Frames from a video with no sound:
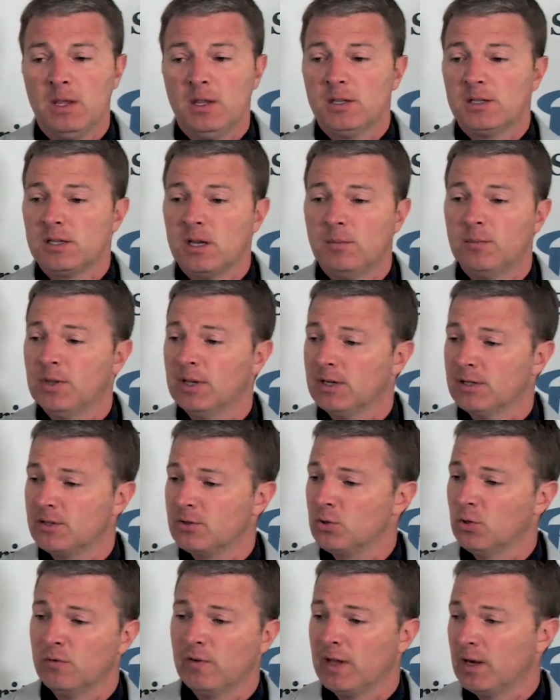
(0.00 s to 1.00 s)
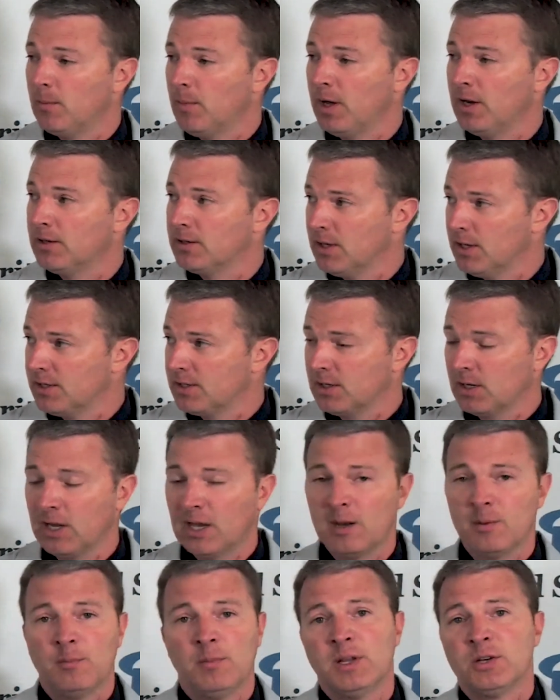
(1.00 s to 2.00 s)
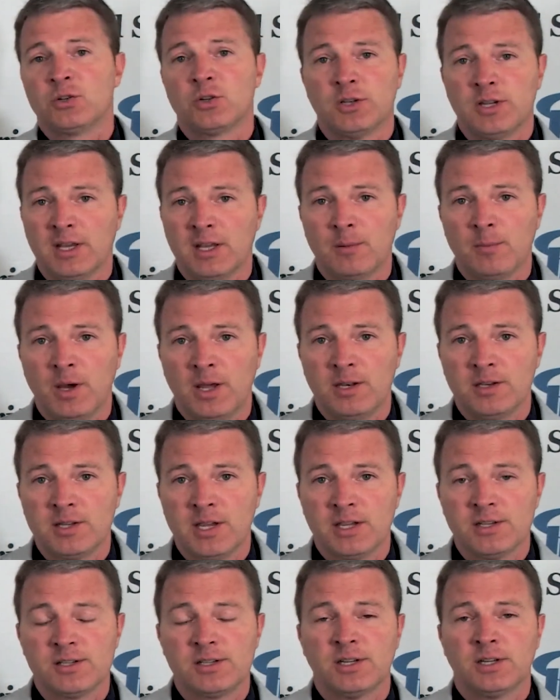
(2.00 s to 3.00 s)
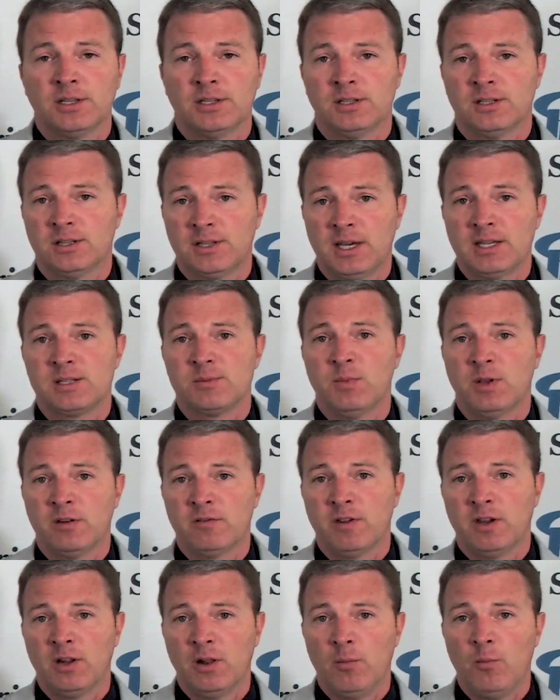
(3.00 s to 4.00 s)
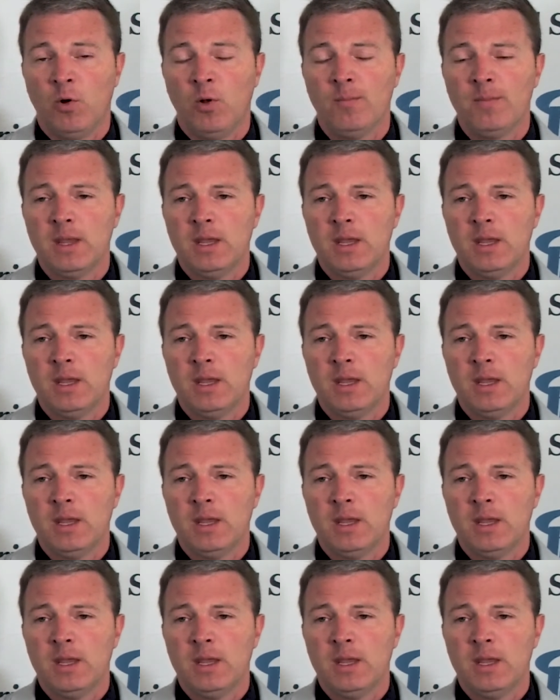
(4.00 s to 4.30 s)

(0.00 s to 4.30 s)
Same thing is true of antibody testing. Adam mentioned antibody testing and that's been available,